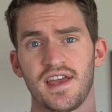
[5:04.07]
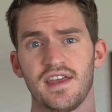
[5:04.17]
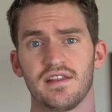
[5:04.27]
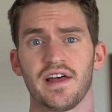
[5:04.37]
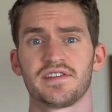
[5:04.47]

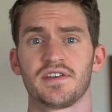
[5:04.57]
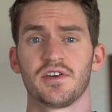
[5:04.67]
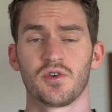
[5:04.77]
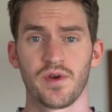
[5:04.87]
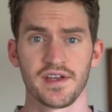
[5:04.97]
a less
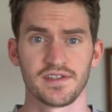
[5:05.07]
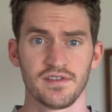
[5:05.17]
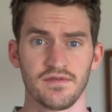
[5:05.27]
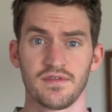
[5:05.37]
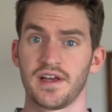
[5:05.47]

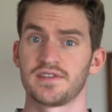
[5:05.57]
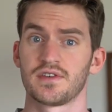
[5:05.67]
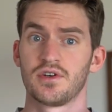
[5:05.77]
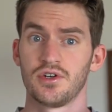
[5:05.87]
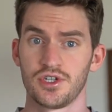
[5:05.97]
aggressive, less
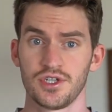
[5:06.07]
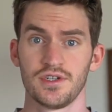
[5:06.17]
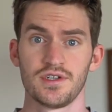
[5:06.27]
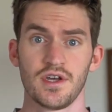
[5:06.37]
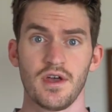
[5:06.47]

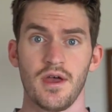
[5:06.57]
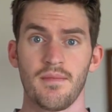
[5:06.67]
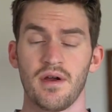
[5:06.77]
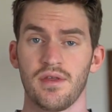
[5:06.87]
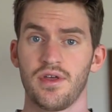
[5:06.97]
cushioned
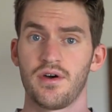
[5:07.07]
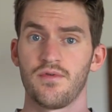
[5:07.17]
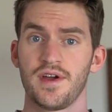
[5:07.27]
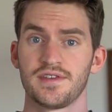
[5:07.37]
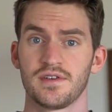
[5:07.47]
marathon
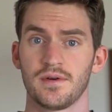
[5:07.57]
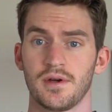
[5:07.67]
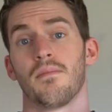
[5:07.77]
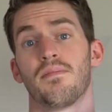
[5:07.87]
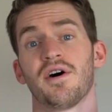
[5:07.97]

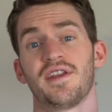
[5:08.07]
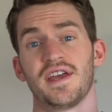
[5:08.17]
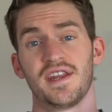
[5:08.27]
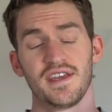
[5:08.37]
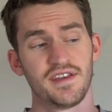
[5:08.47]
racer, but
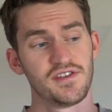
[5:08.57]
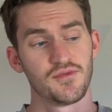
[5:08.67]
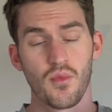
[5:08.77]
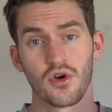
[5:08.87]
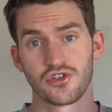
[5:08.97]
it
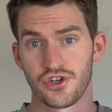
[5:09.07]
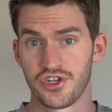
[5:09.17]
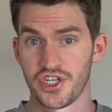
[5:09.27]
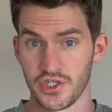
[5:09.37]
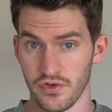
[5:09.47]
is more
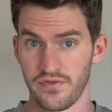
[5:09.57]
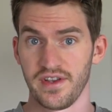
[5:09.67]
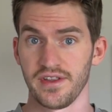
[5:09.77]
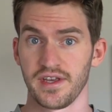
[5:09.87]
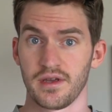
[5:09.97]
traditional
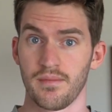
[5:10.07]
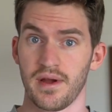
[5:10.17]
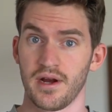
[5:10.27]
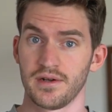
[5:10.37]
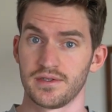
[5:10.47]
feeling
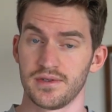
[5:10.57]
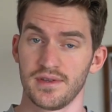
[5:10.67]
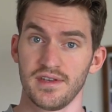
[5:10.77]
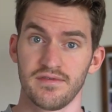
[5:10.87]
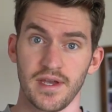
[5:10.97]
compared to
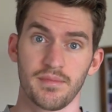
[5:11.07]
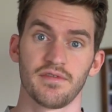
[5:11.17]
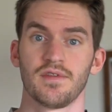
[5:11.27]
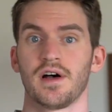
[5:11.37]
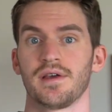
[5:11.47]
the
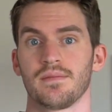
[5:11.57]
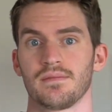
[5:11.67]
Vaporfly.